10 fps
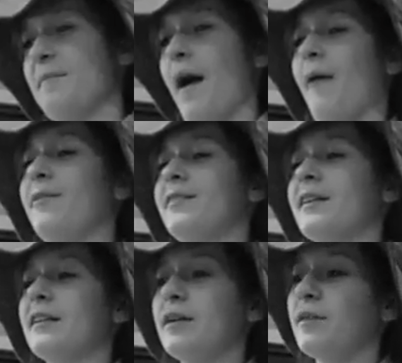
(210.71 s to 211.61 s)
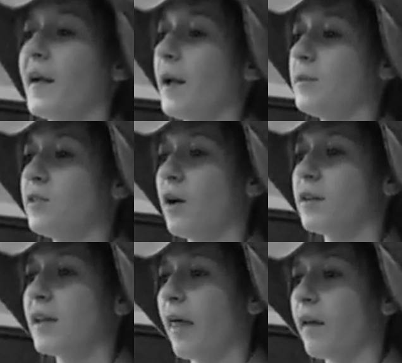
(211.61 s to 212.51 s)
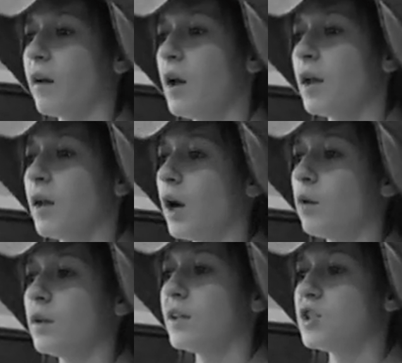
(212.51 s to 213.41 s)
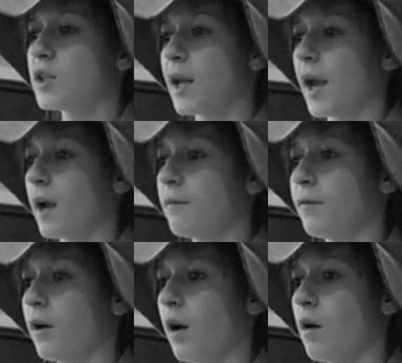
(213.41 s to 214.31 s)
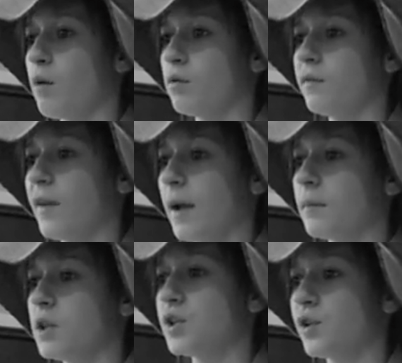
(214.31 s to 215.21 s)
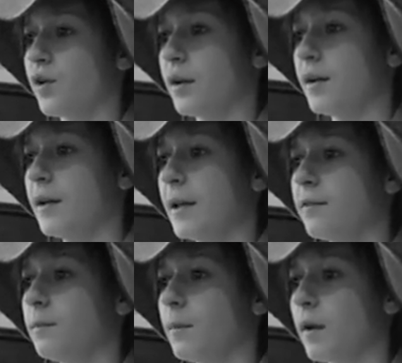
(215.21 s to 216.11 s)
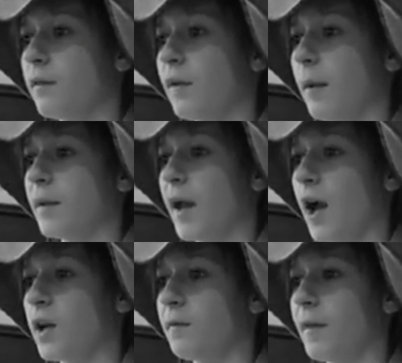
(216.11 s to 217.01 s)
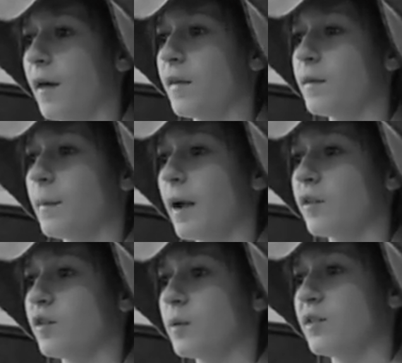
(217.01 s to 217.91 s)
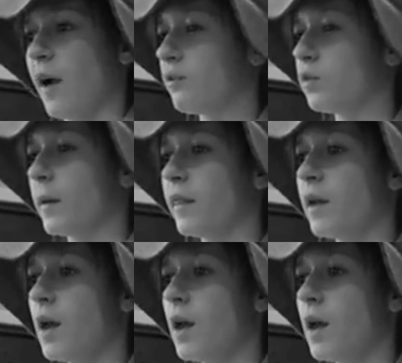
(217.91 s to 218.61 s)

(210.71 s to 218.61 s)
Ma was the glue that kept us all together. Not only did she care for our own family, she created an even bigger family out of the other migrants we traveled with.